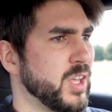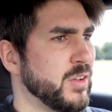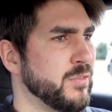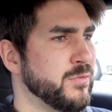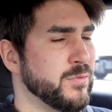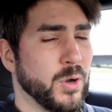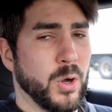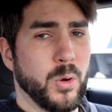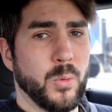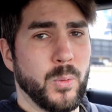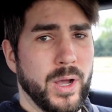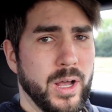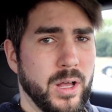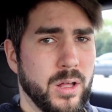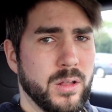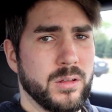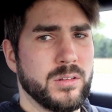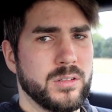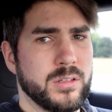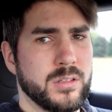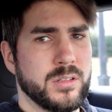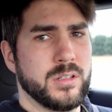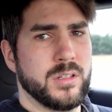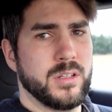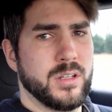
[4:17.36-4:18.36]
footwell.
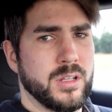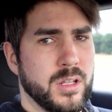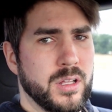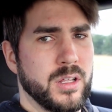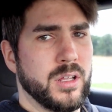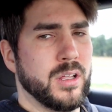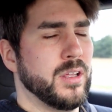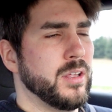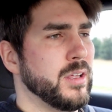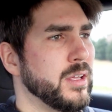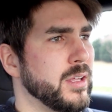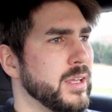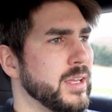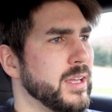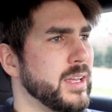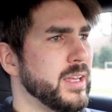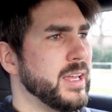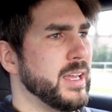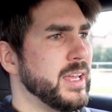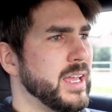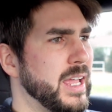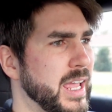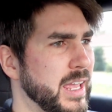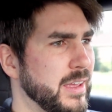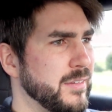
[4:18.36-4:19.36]

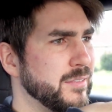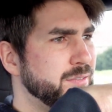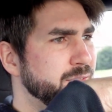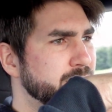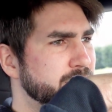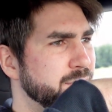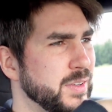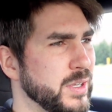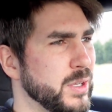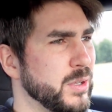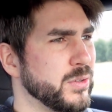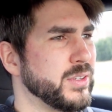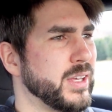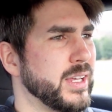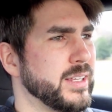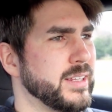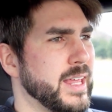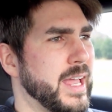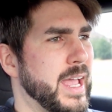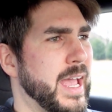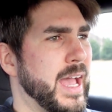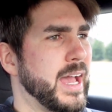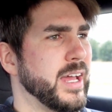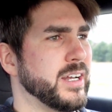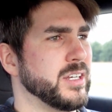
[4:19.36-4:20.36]
It feels like
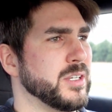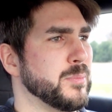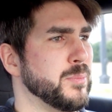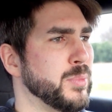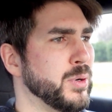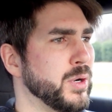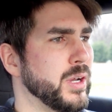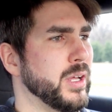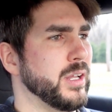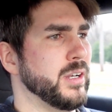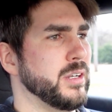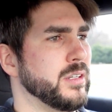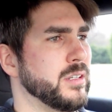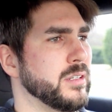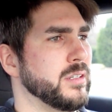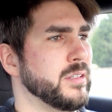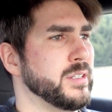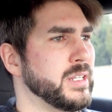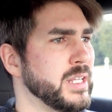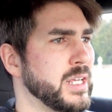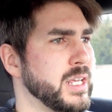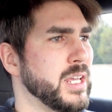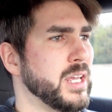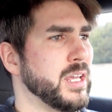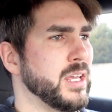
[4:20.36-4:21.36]
they had to put
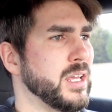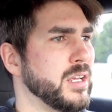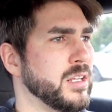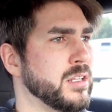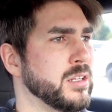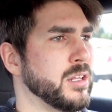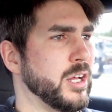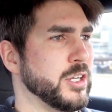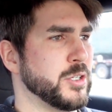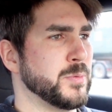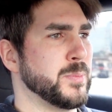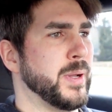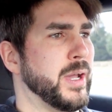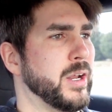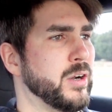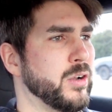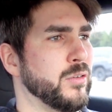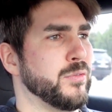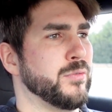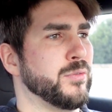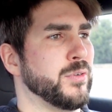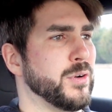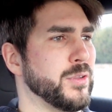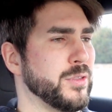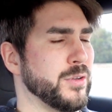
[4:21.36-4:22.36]
the clutch
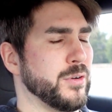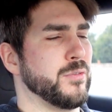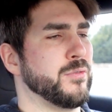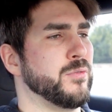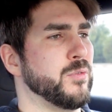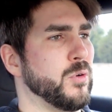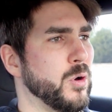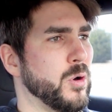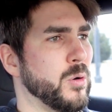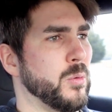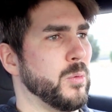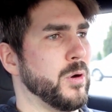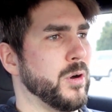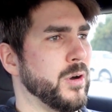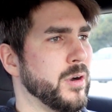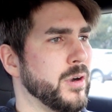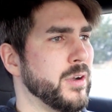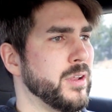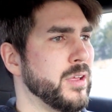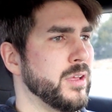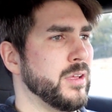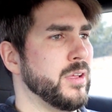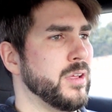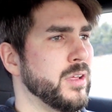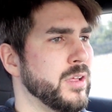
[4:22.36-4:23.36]
pedal further forward
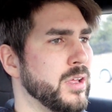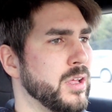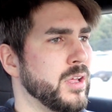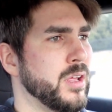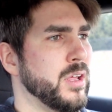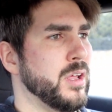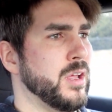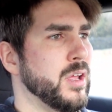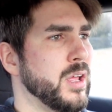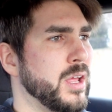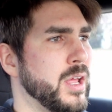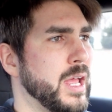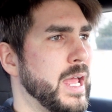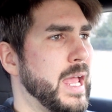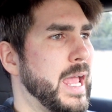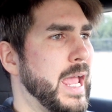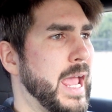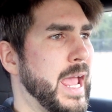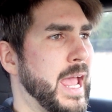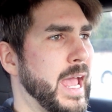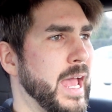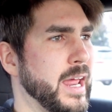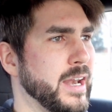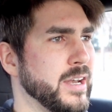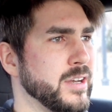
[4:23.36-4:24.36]

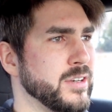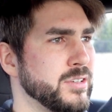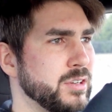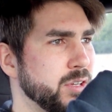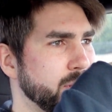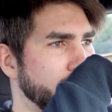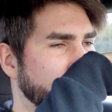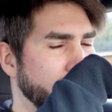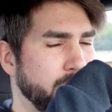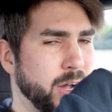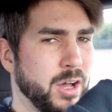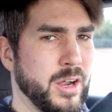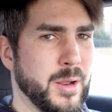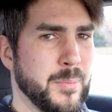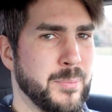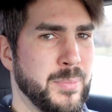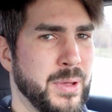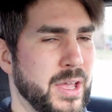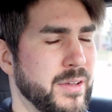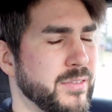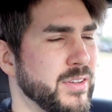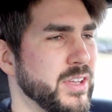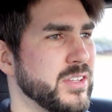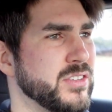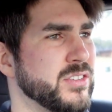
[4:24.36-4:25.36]
and like on a
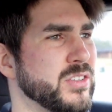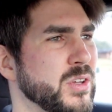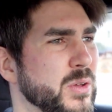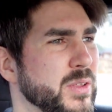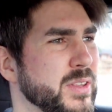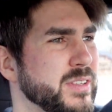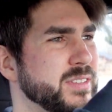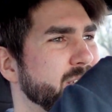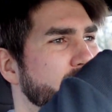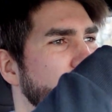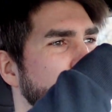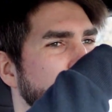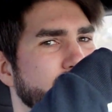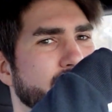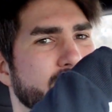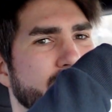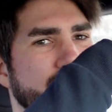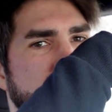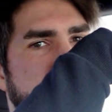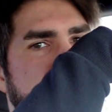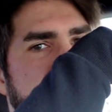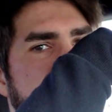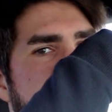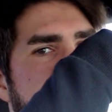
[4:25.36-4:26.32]
pivot, so it's got this like